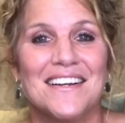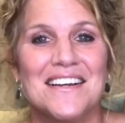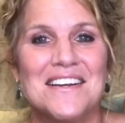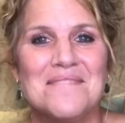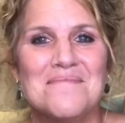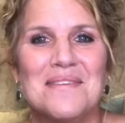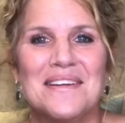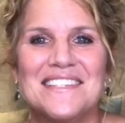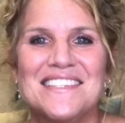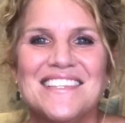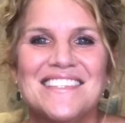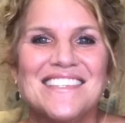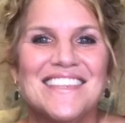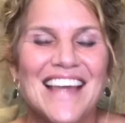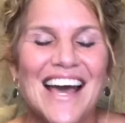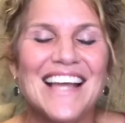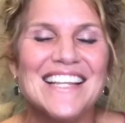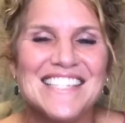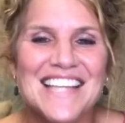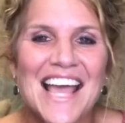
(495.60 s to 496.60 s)
But
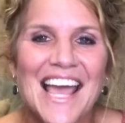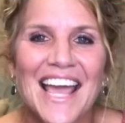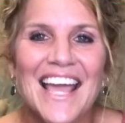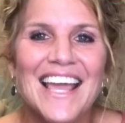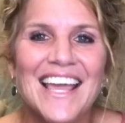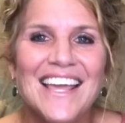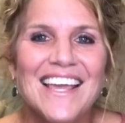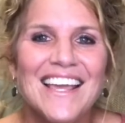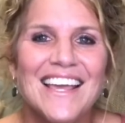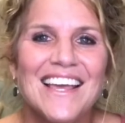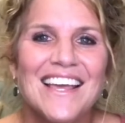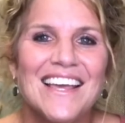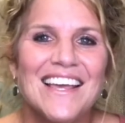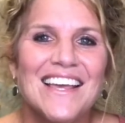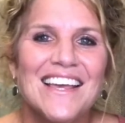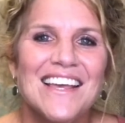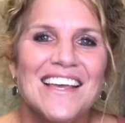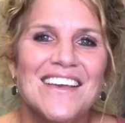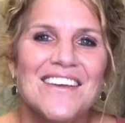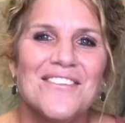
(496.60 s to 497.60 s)
that day
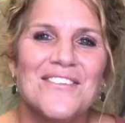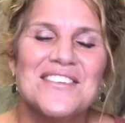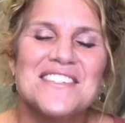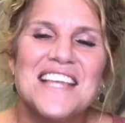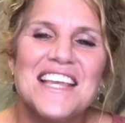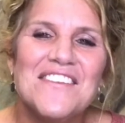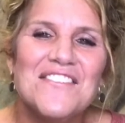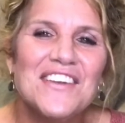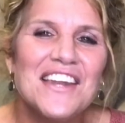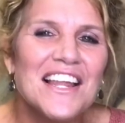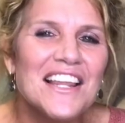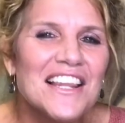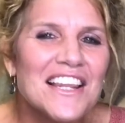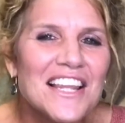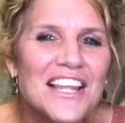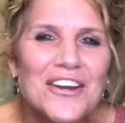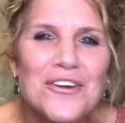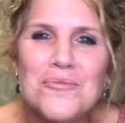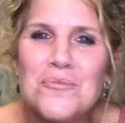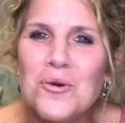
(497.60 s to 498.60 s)
was even a
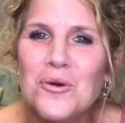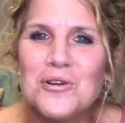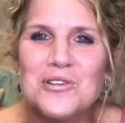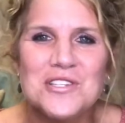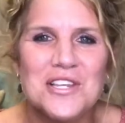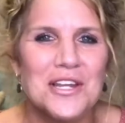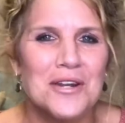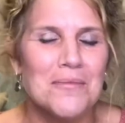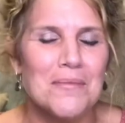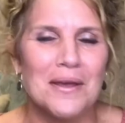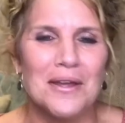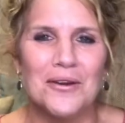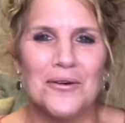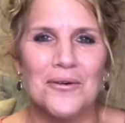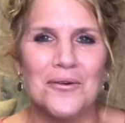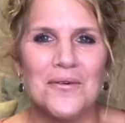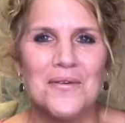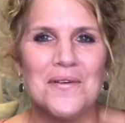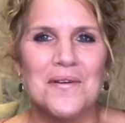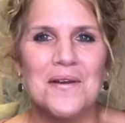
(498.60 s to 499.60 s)
little more
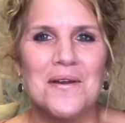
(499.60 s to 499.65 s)
sentimental,